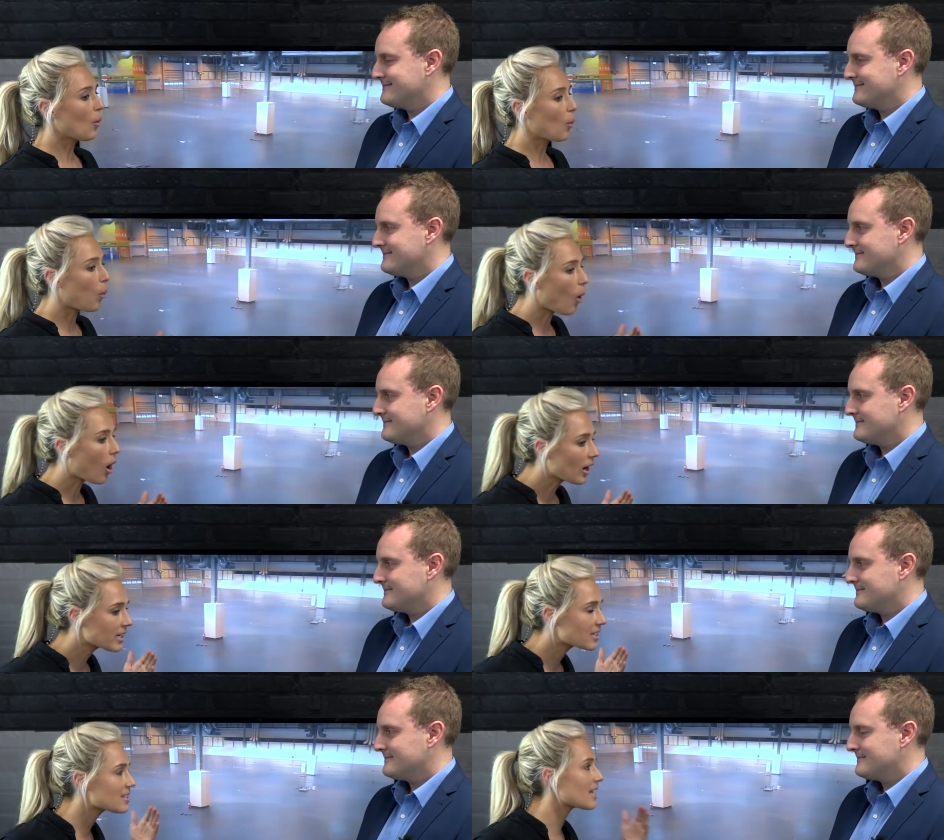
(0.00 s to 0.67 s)

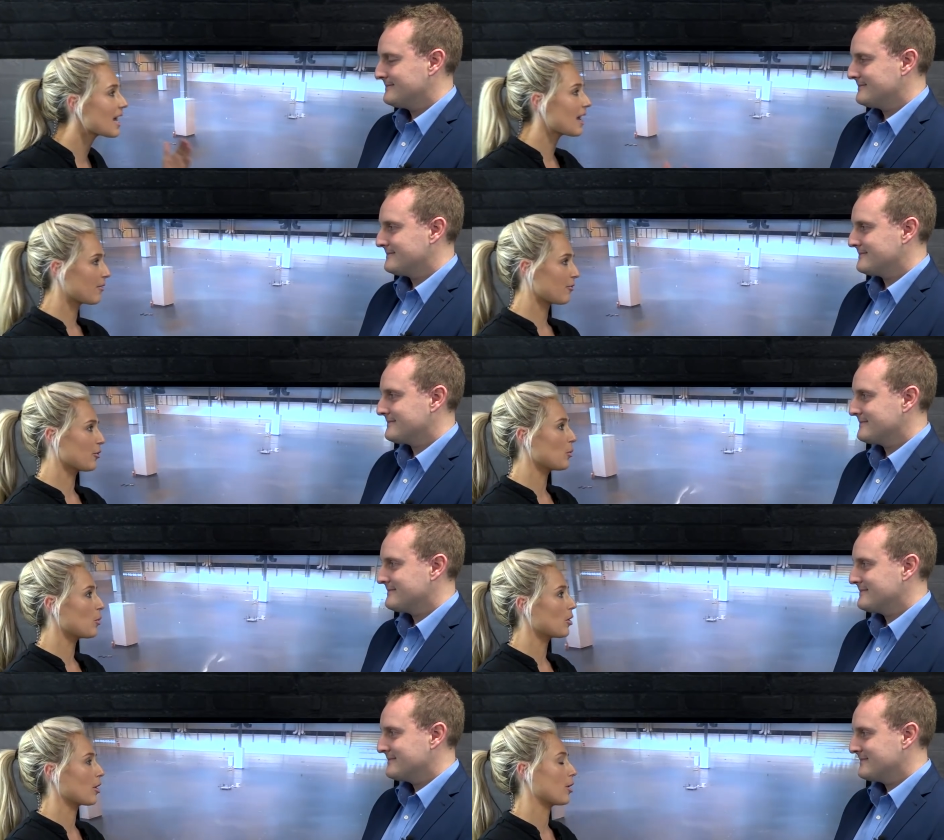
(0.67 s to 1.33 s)
Speaker 1: Why does
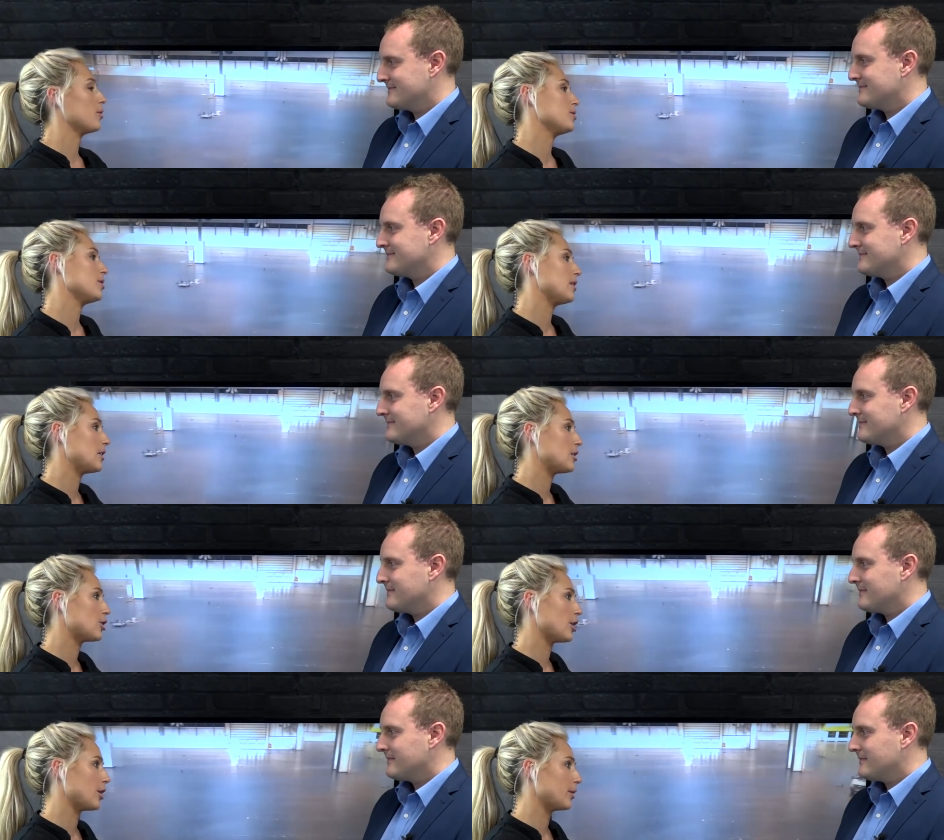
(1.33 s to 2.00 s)
everyone go to
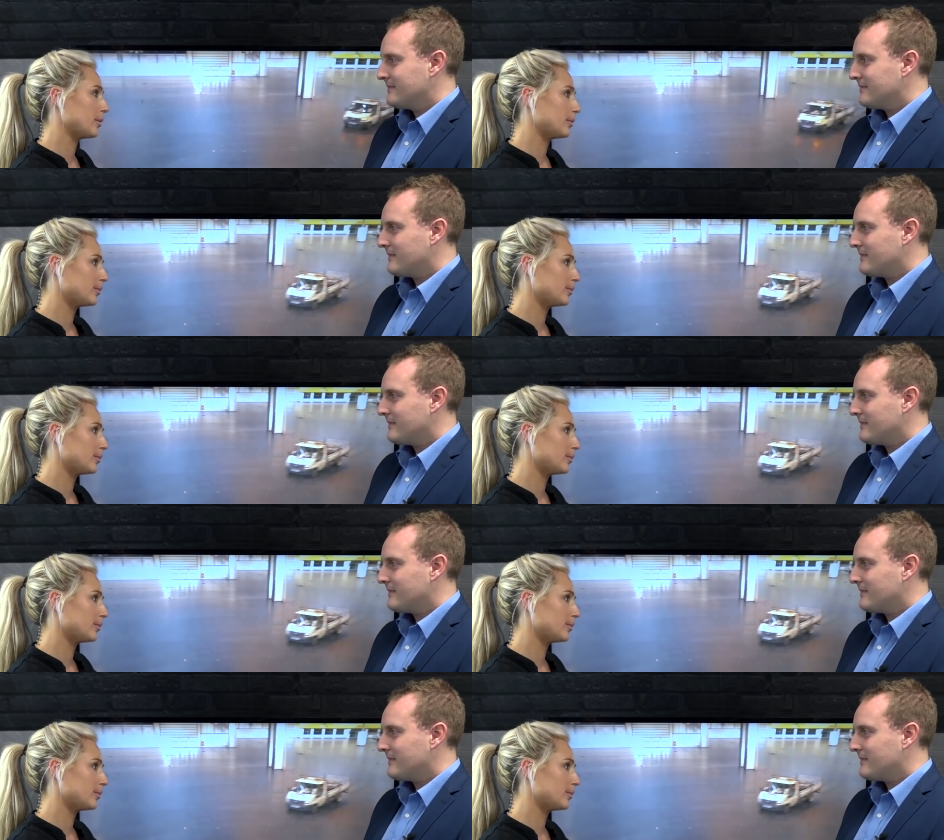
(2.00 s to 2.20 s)
this show?